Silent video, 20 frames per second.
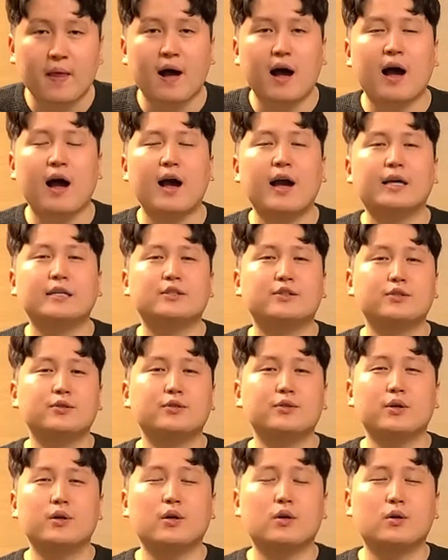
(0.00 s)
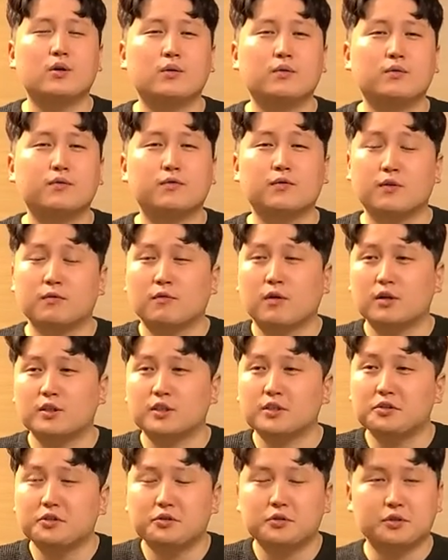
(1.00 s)
I do know from
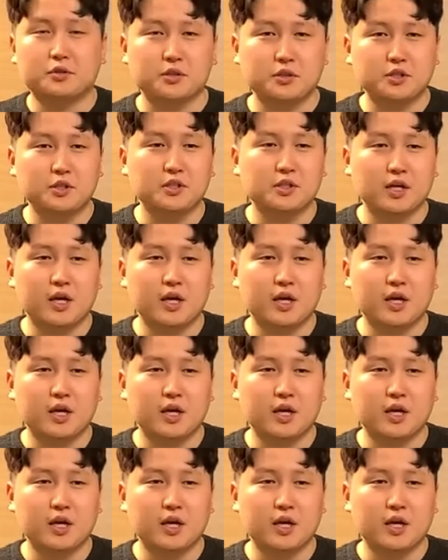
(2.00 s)
watching news,